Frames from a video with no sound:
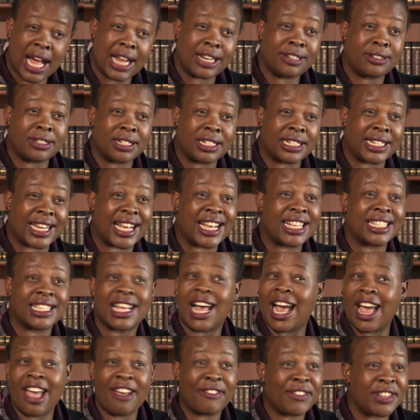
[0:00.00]
100
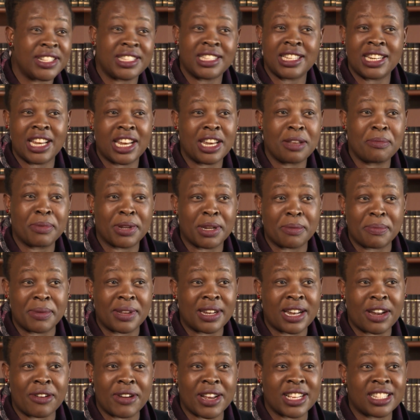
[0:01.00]
days, I haven't seen anybody
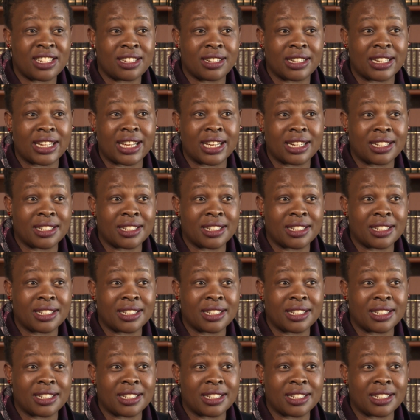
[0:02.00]
being arrested